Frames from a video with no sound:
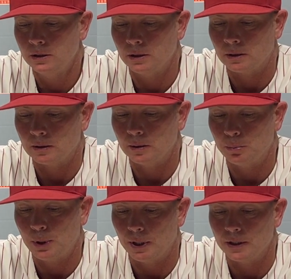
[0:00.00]
and
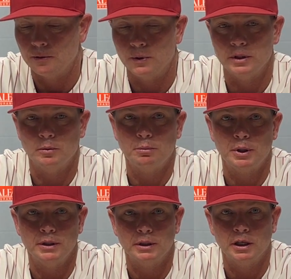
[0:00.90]
play the way that we
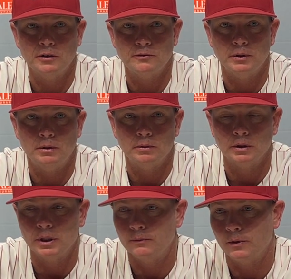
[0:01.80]
played in Gainesville, we're
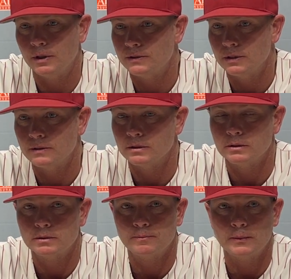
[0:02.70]
going to have a great season.
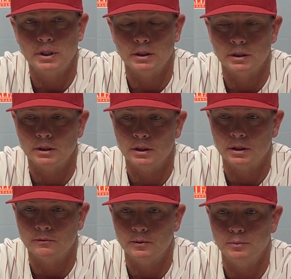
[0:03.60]
And
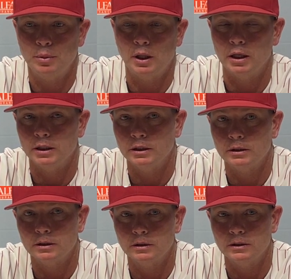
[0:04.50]
if we play
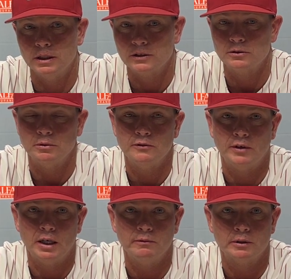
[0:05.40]
the next
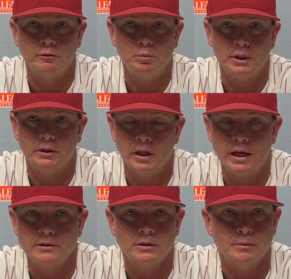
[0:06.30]
25 like we played the
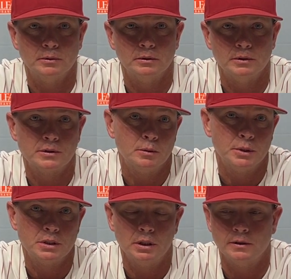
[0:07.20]
last 2, it's going to
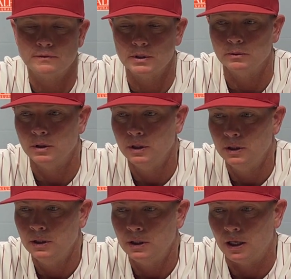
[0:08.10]
be tough. So
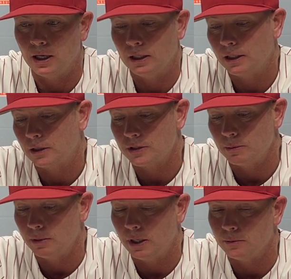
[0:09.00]
I like our
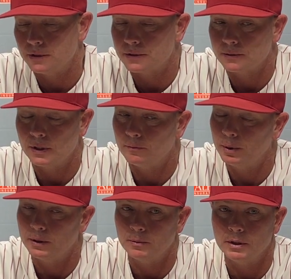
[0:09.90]
team a lot. We just haven't
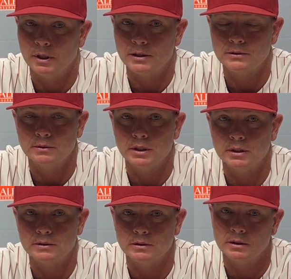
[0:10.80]
played well the last 2
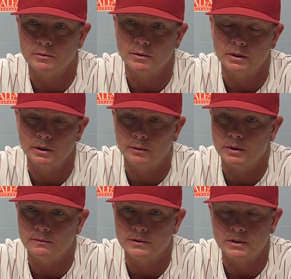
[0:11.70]
days, and really I would
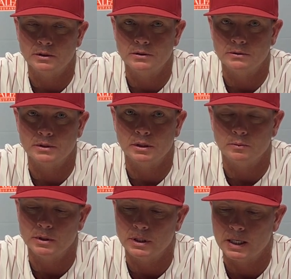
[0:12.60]
even say Tuesday
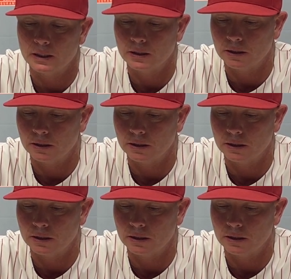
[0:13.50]
with that.